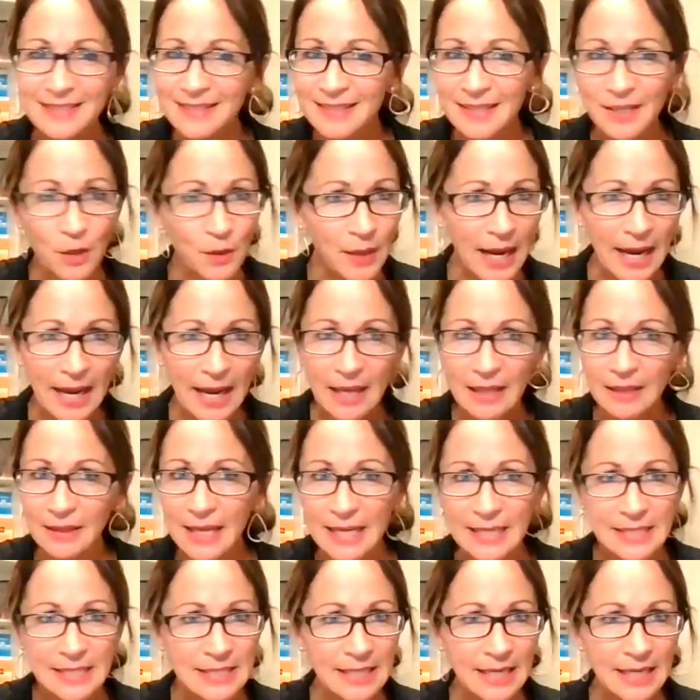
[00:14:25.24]
okay,
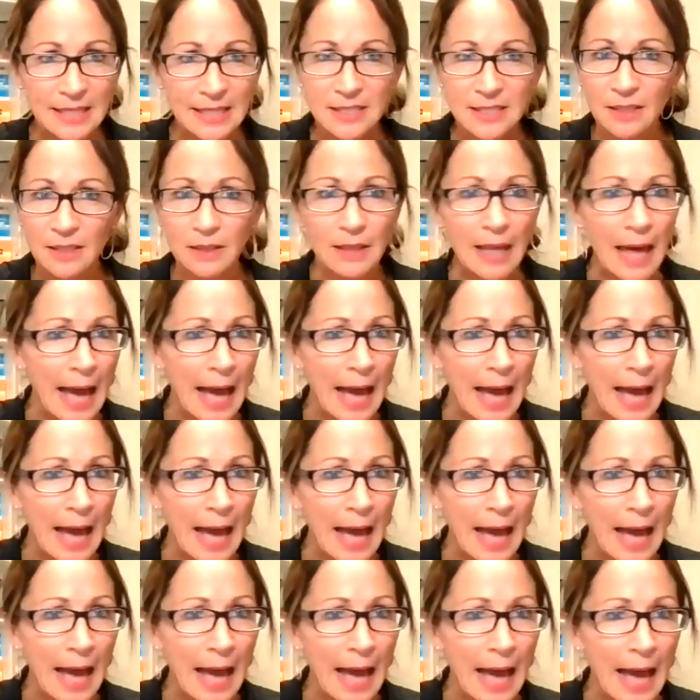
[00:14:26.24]
let's say it's a
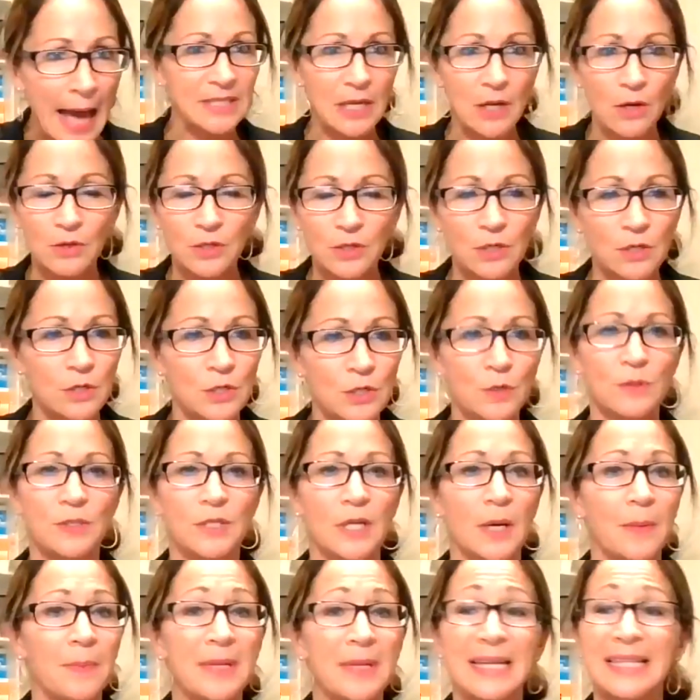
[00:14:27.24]
lie or we're telling you to do
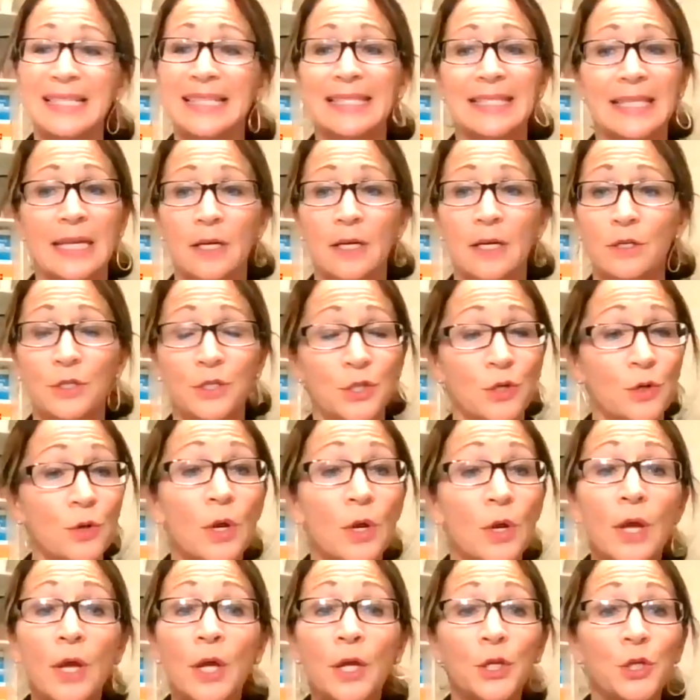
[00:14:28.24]
something that scares you,
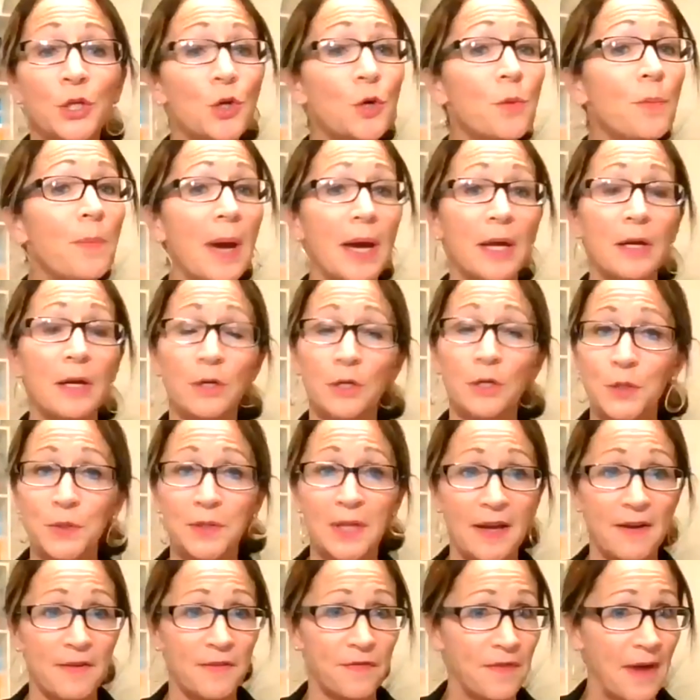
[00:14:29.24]
you better do
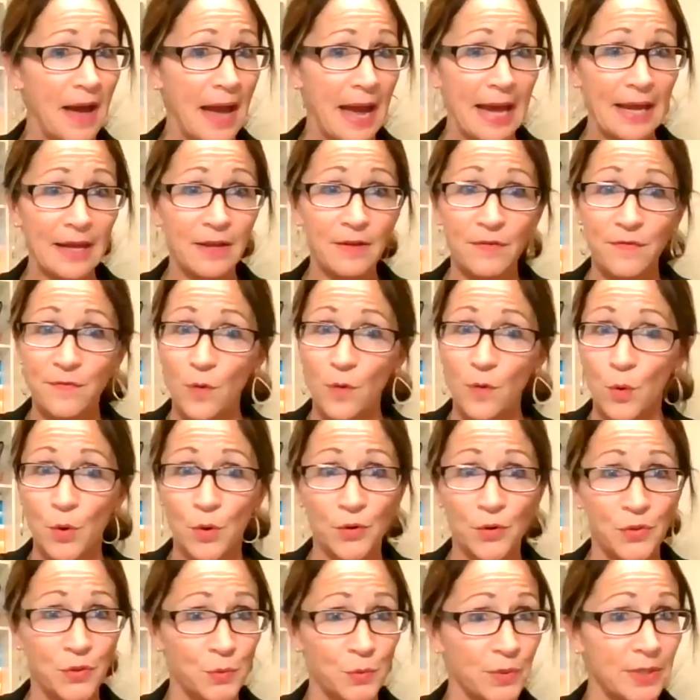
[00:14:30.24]
that 5,
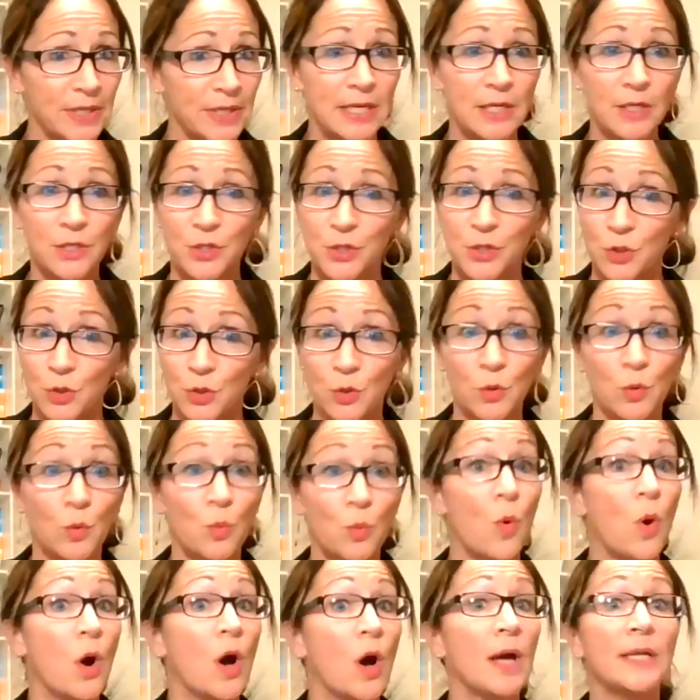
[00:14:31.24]
4, 3, 2,
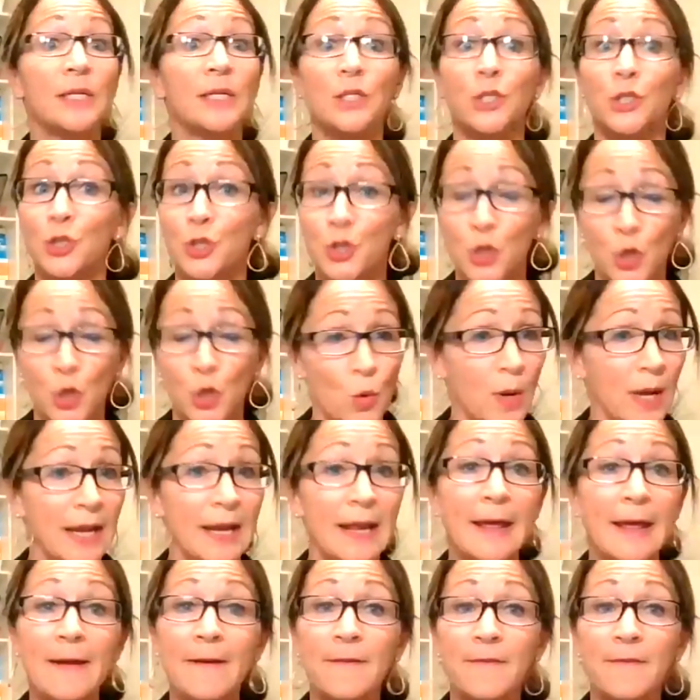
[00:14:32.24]
1, do it.
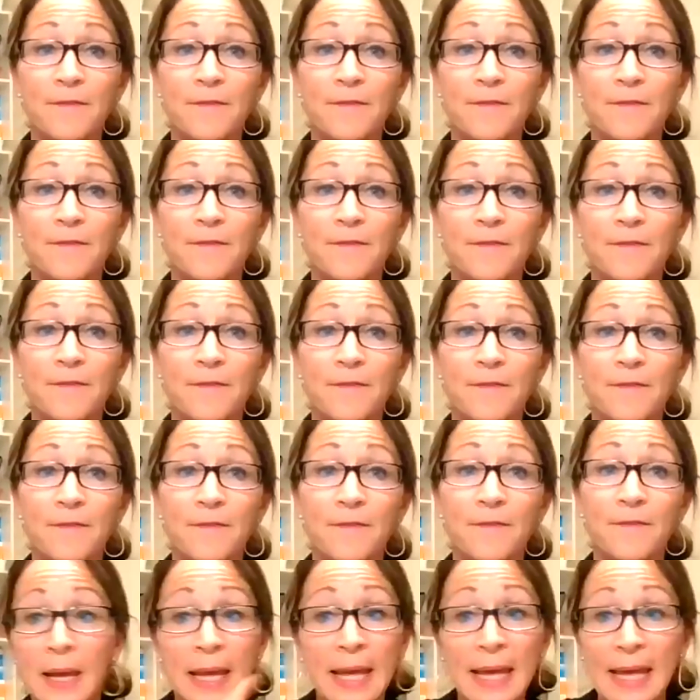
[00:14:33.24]
Figure it
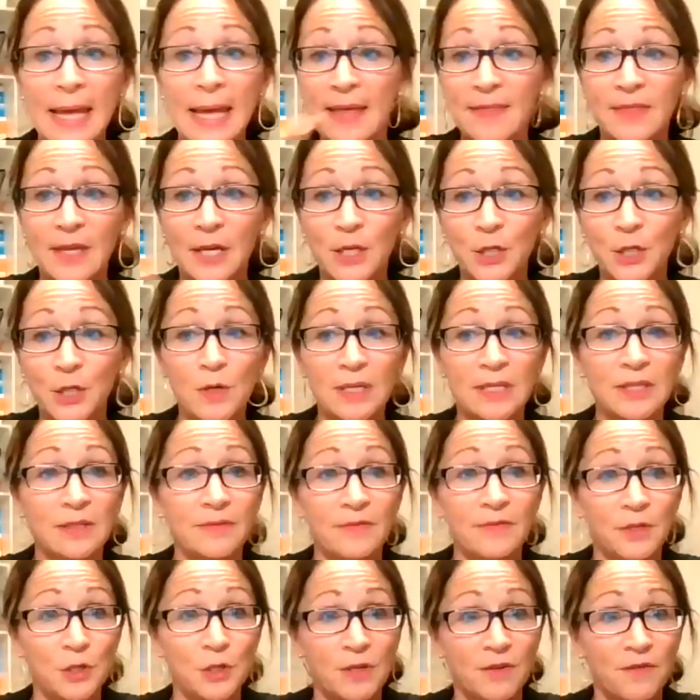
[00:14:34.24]
out, and then you can
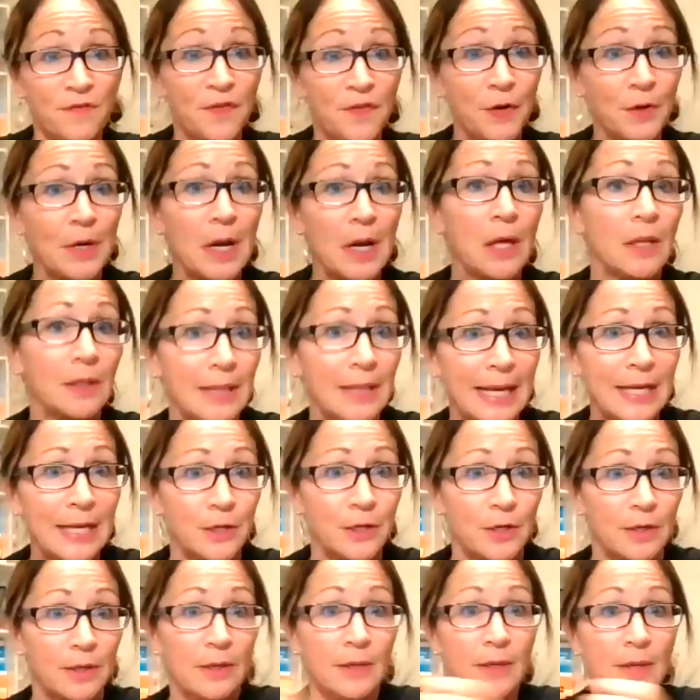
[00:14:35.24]
figure it out
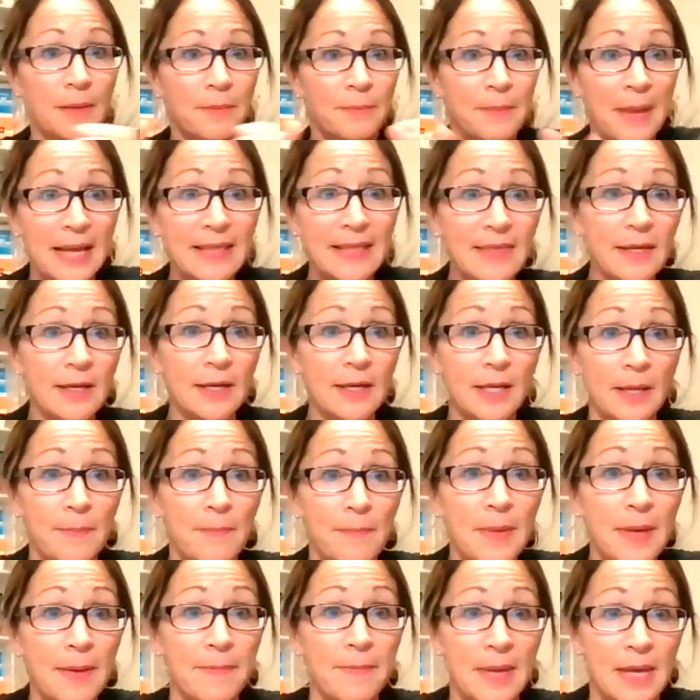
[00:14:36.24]
later. Make the
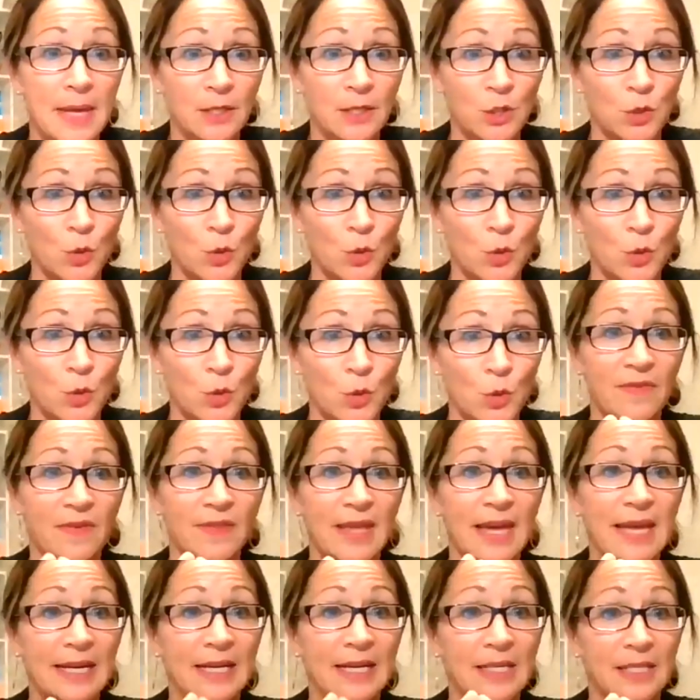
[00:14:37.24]
commitment to whatever
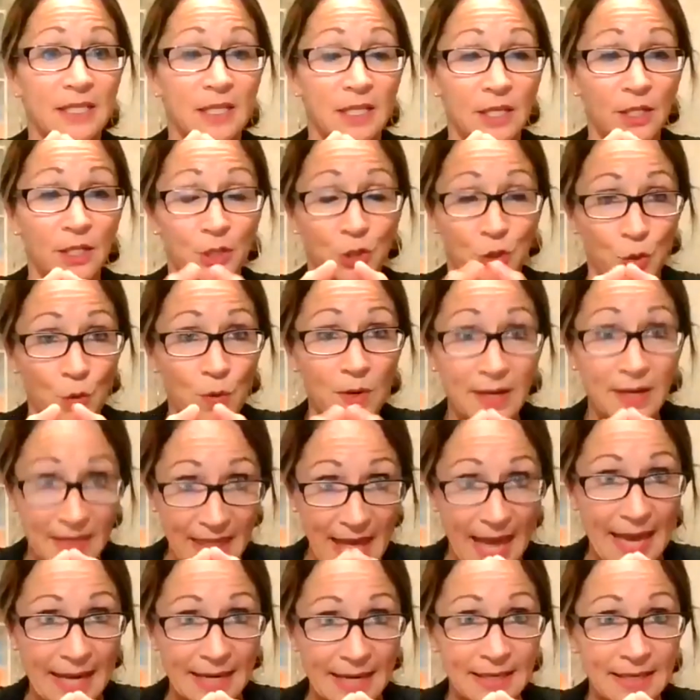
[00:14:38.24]
that is, do it
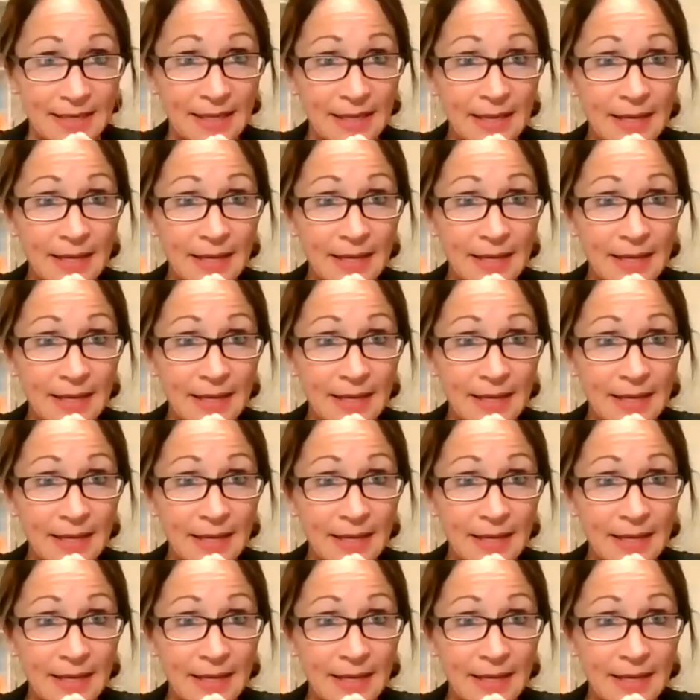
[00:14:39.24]
then,